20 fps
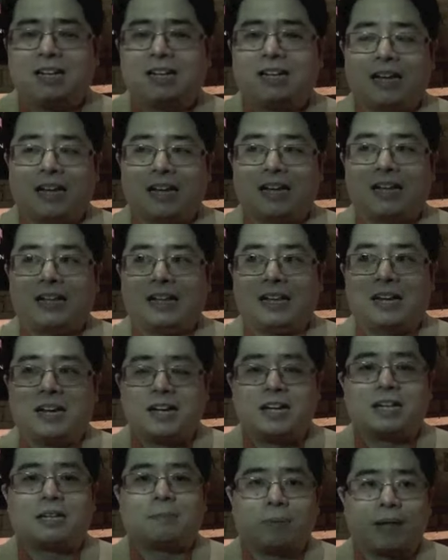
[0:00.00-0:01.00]
that the
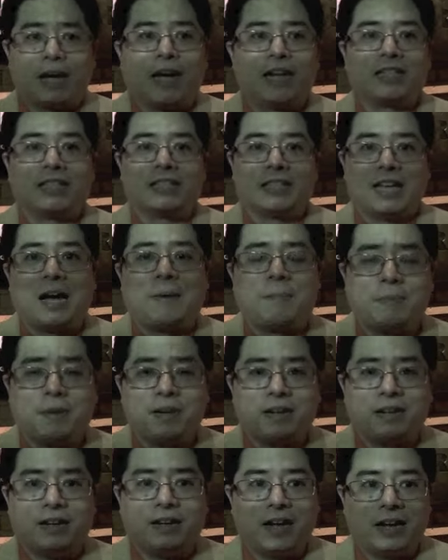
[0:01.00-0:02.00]
internet appliance has
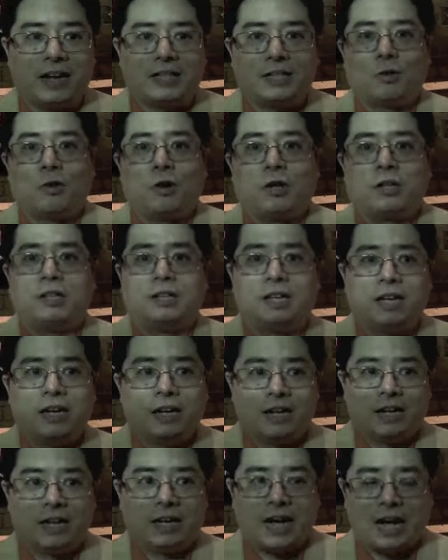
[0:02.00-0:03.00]
happened, and
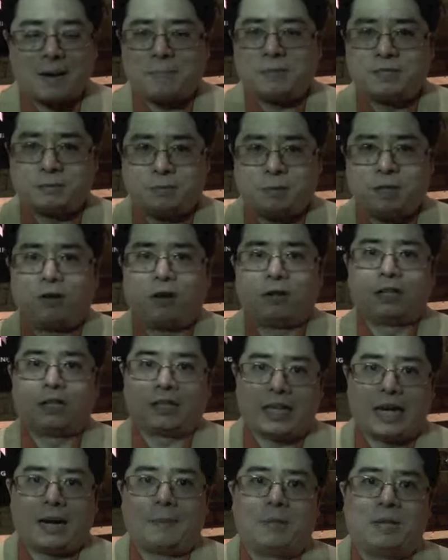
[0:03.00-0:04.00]
it happens to be called
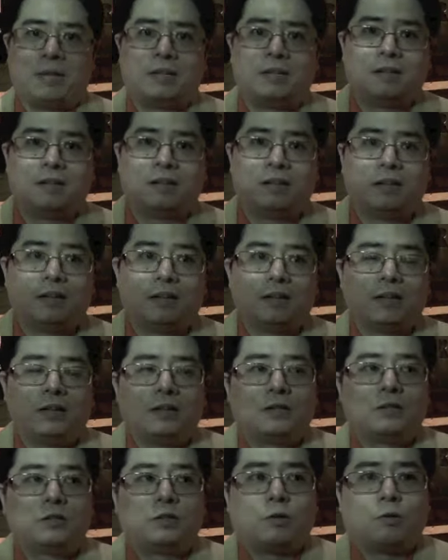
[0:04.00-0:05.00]
the tablet.
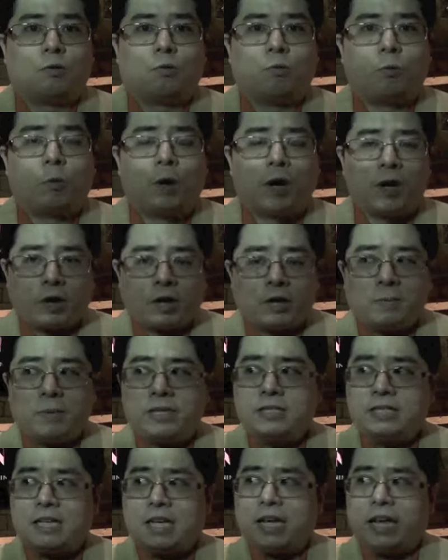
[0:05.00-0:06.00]
So we're going to
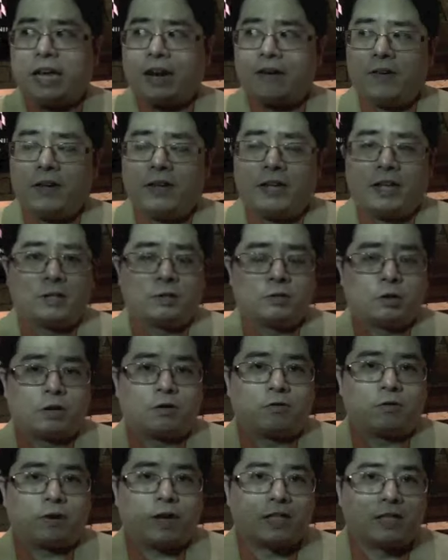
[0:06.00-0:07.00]
be seeing everything
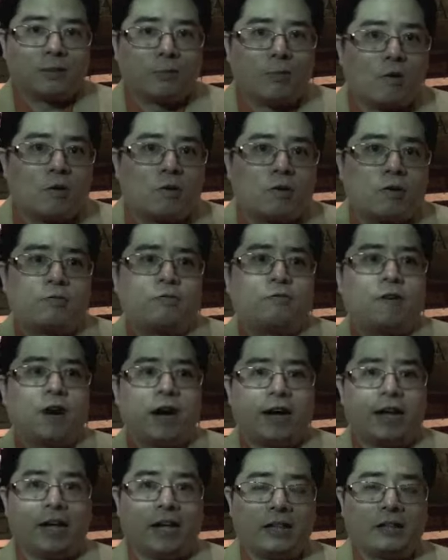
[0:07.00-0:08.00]
sort of
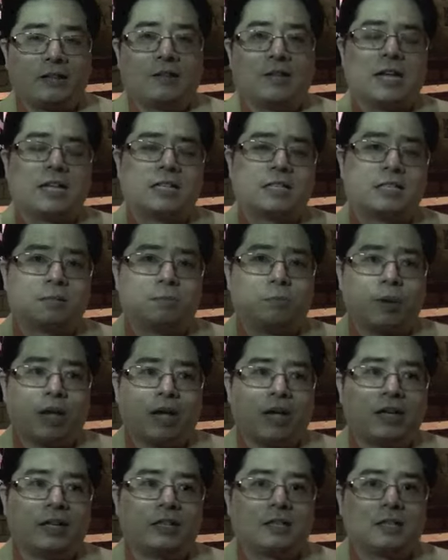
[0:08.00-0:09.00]
transmogrify into that
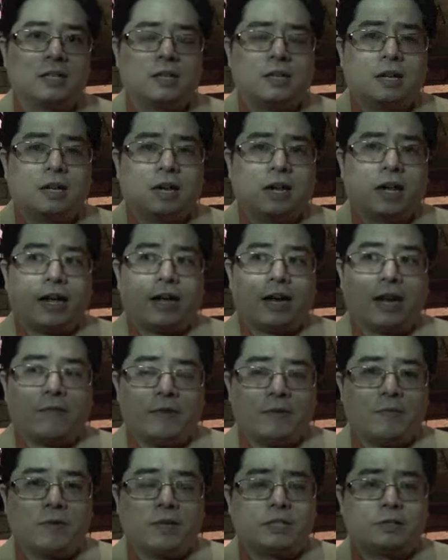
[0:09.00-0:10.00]
space, and
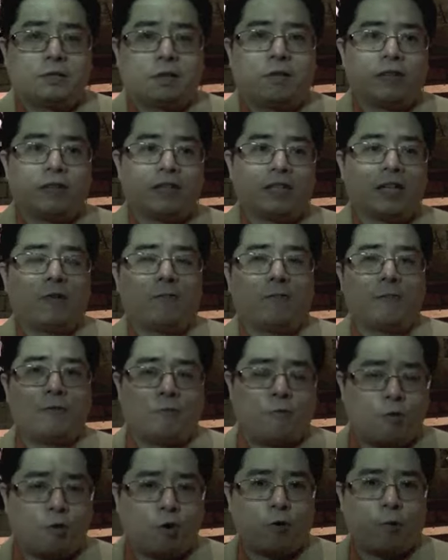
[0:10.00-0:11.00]
everyone sort of, instead of
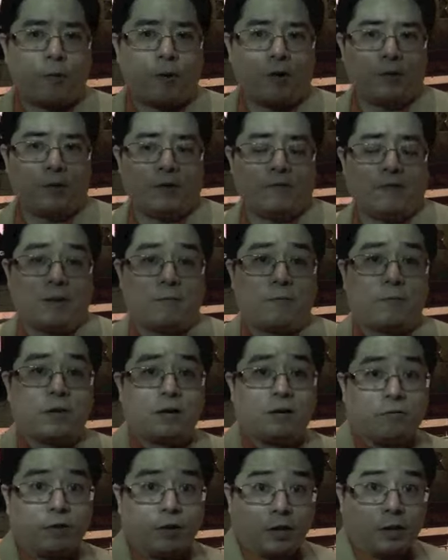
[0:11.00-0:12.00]
before where you would develop for
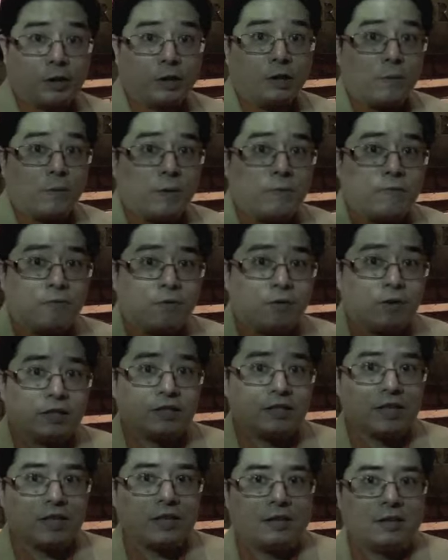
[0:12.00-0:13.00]
the traditional web
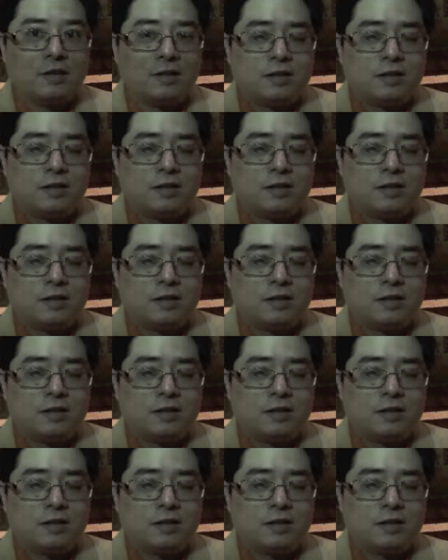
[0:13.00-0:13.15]
first and